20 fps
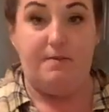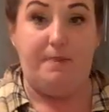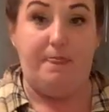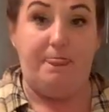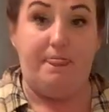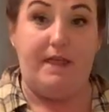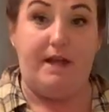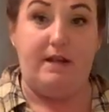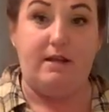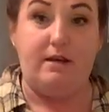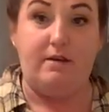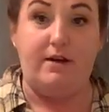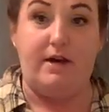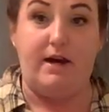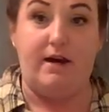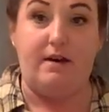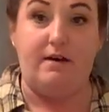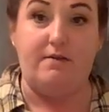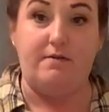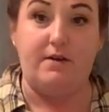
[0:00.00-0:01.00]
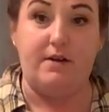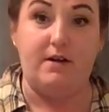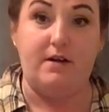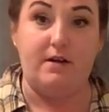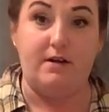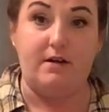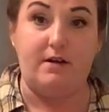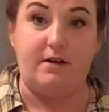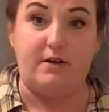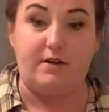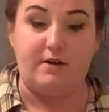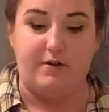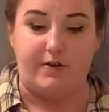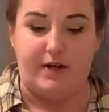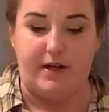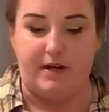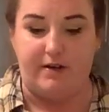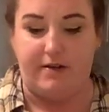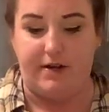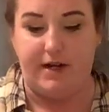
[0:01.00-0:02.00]
then you have your
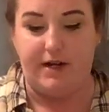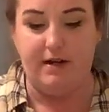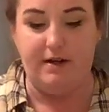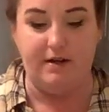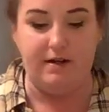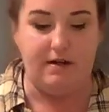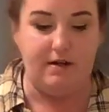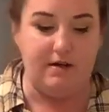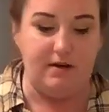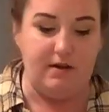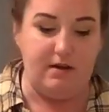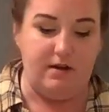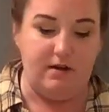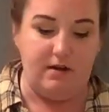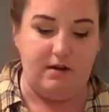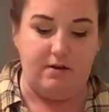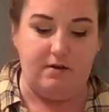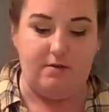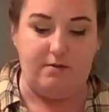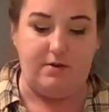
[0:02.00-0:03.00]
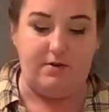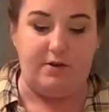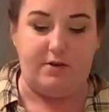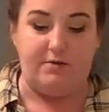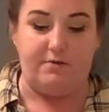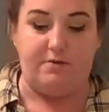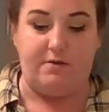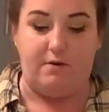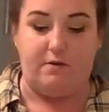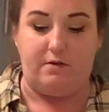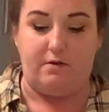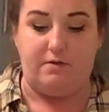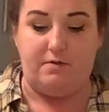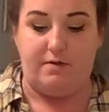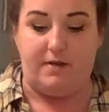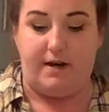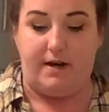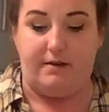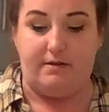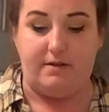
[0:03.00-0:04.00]
greenery with your focal
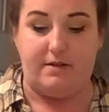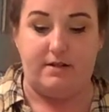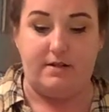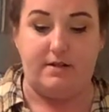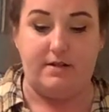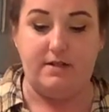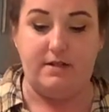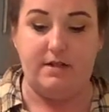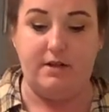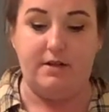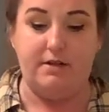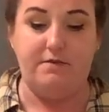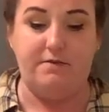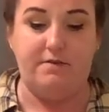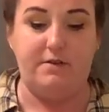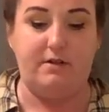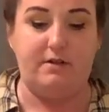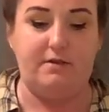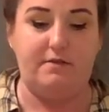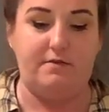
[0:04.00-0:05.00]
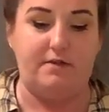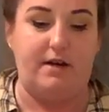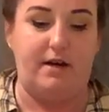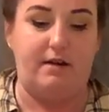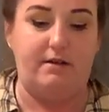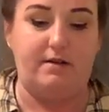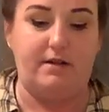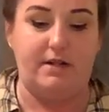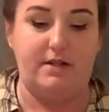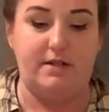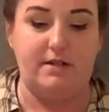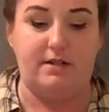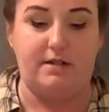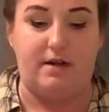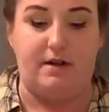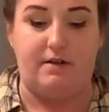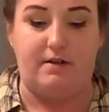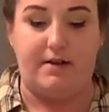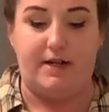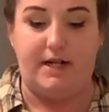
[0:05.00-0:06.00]
flowers and your filler flowers
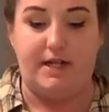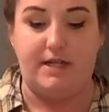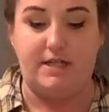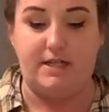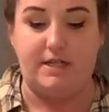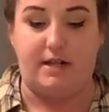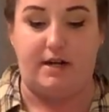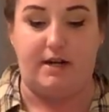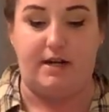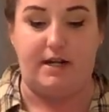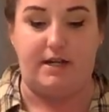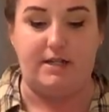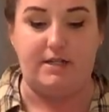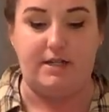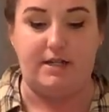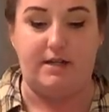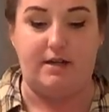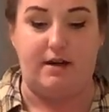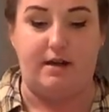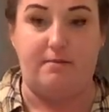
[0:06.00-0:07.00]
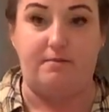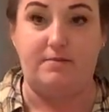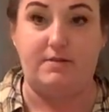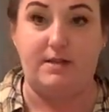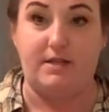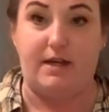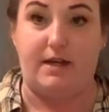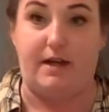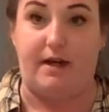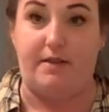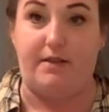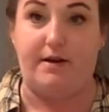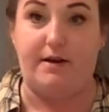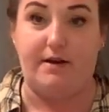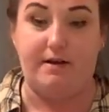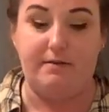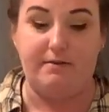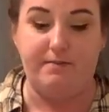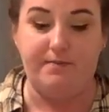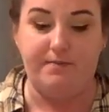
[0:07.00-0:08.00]
already starting to come together.
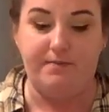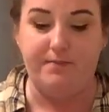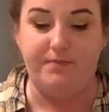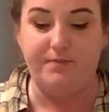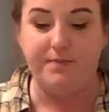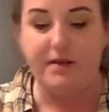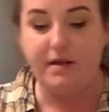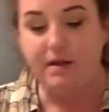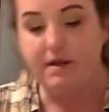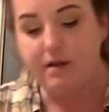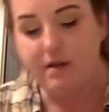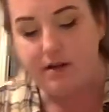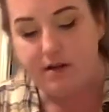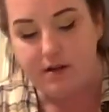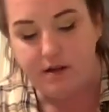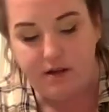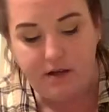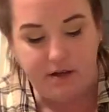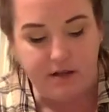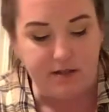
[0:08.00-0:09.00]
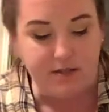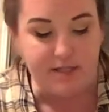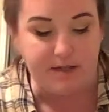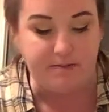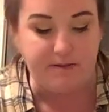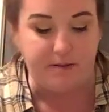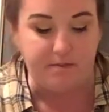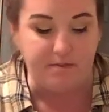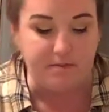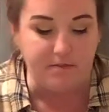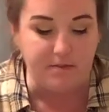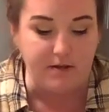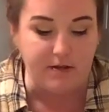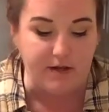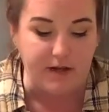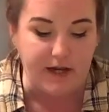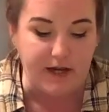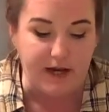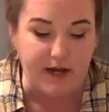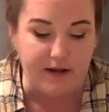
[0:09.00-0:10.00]
Except I'm
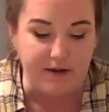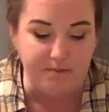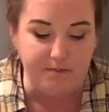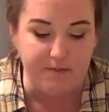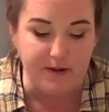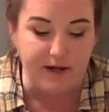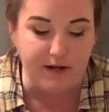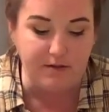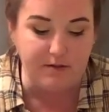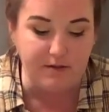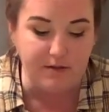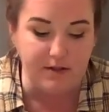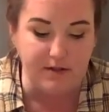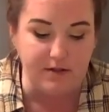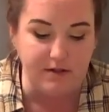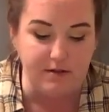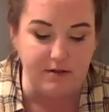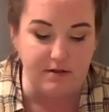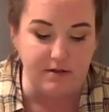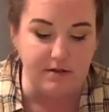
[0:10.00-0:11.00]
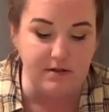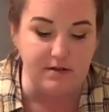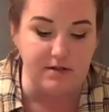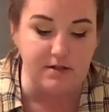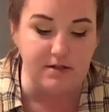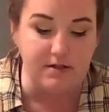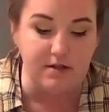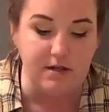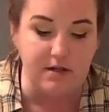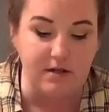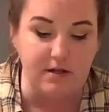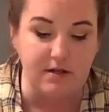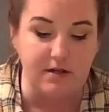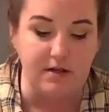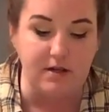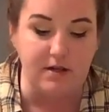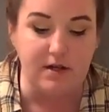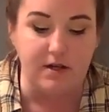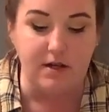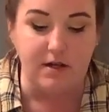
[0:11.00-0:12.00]
looking at it backwards.
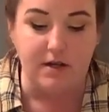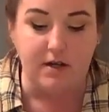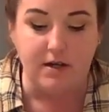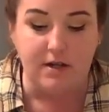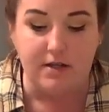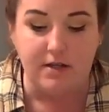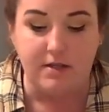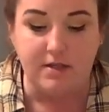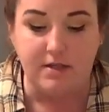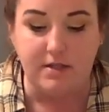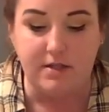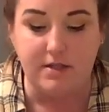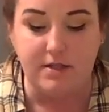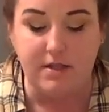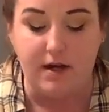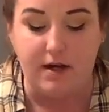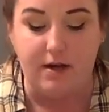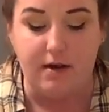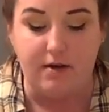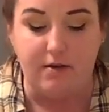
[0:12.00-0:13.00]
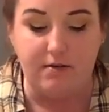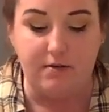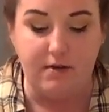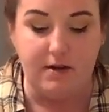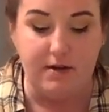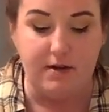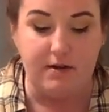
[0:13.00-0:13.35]
So